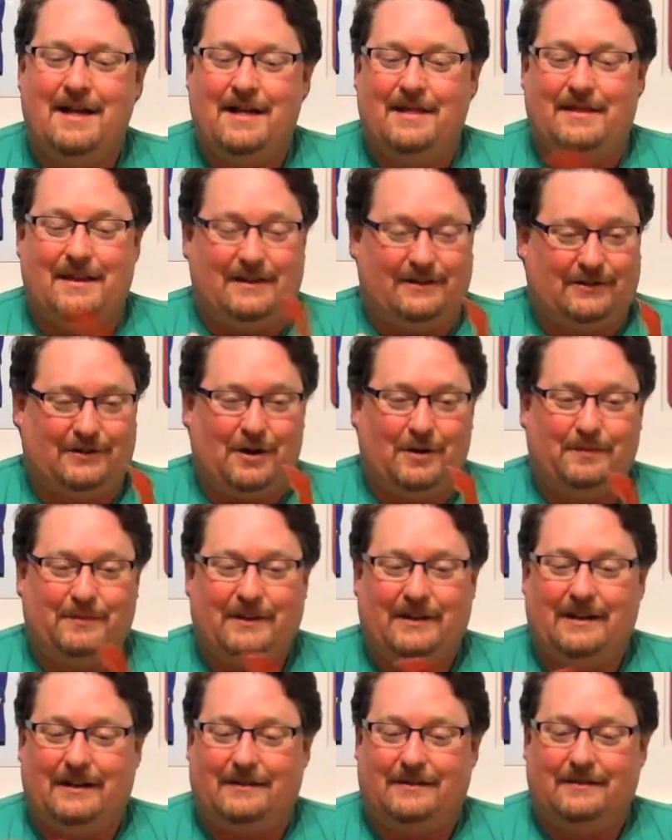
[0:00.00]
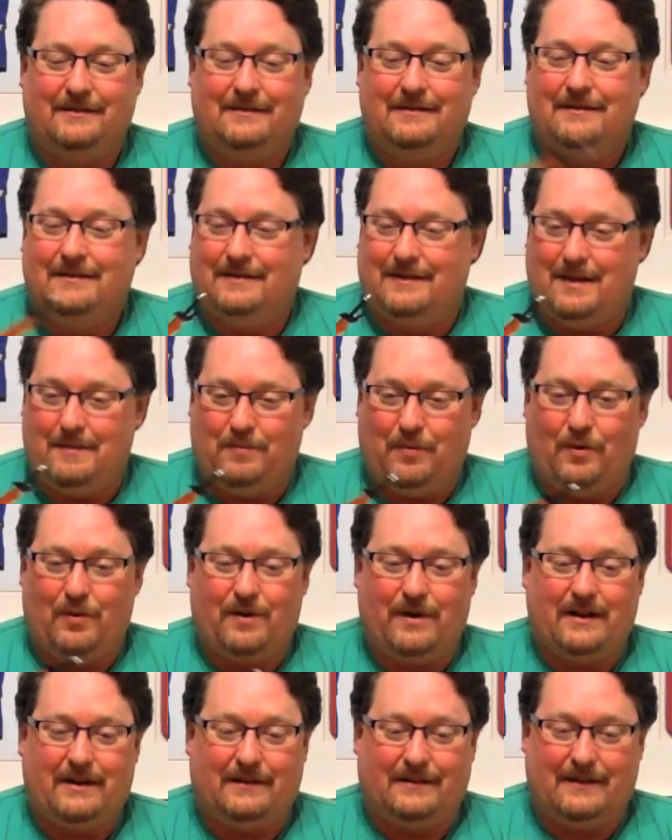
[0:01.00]
They sculpted it, they
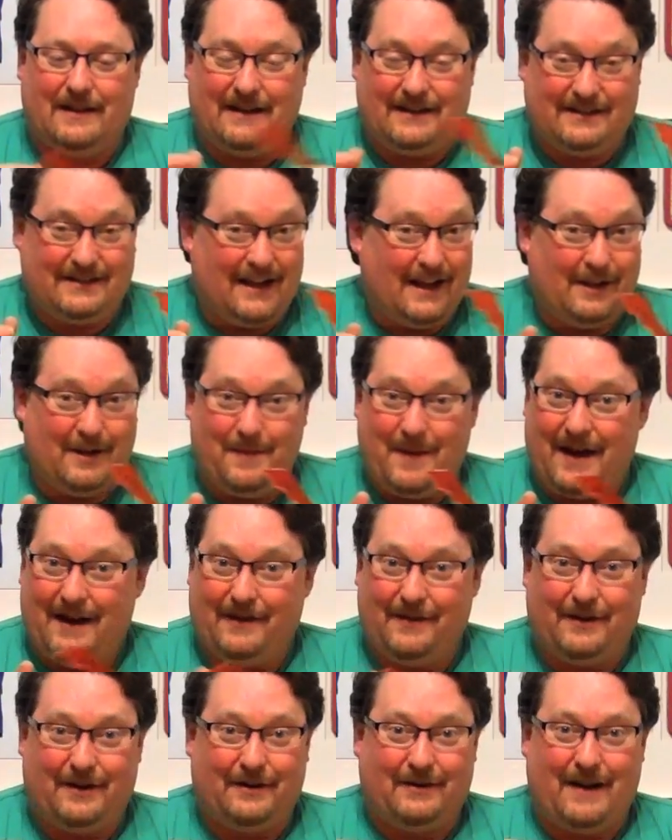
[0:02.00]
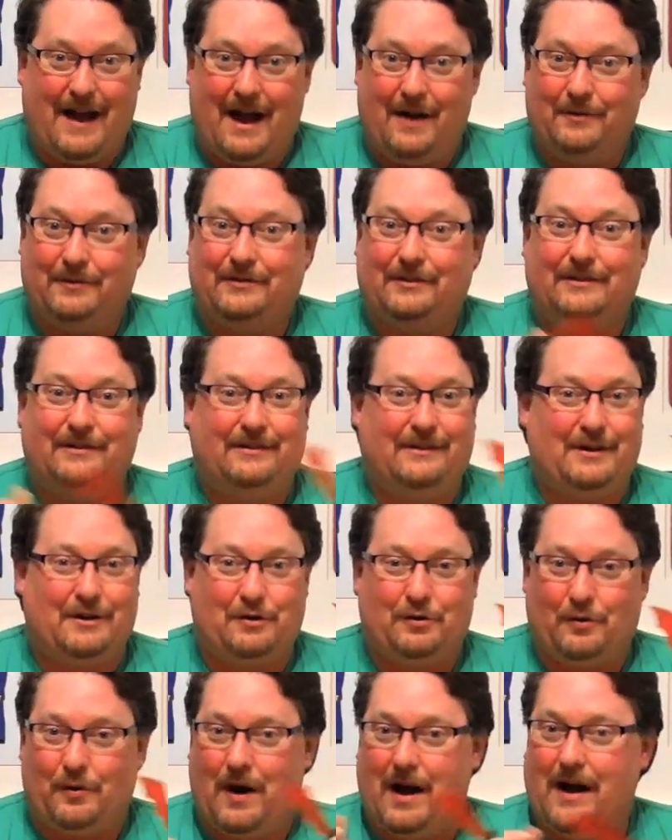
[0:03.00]
poured it, they sell them out of their houses, their
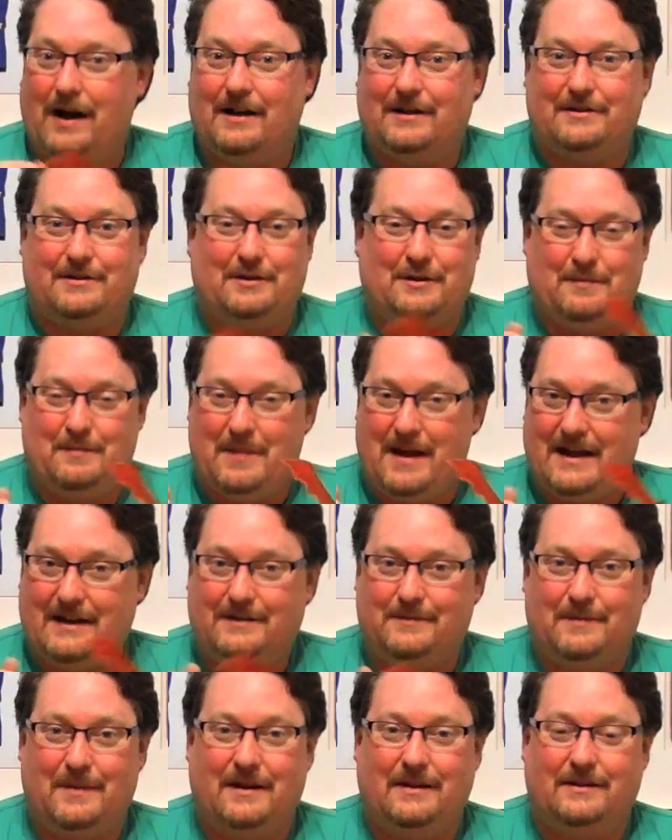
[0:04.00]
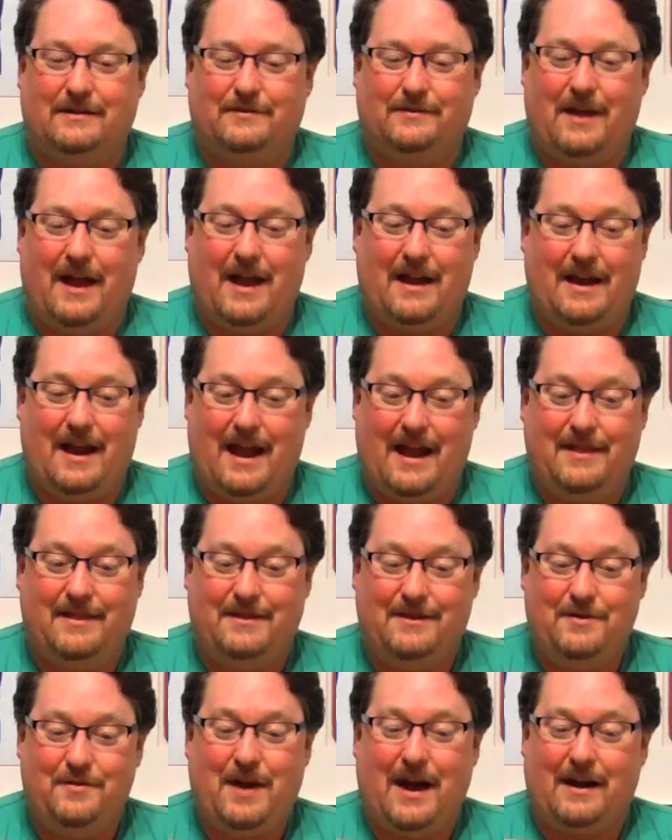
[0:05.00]
garage, their basement, and
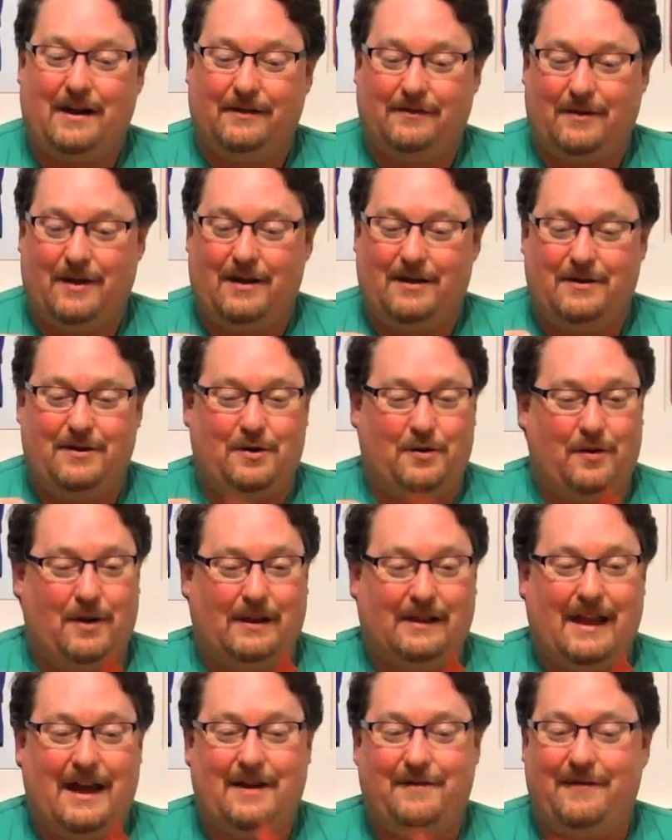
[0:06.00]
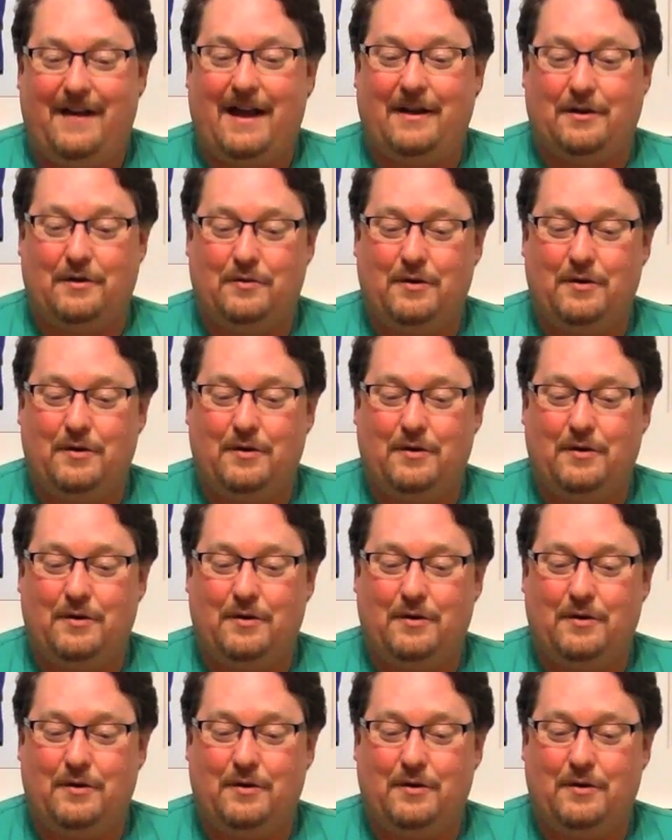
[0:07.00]
you got a lot of value.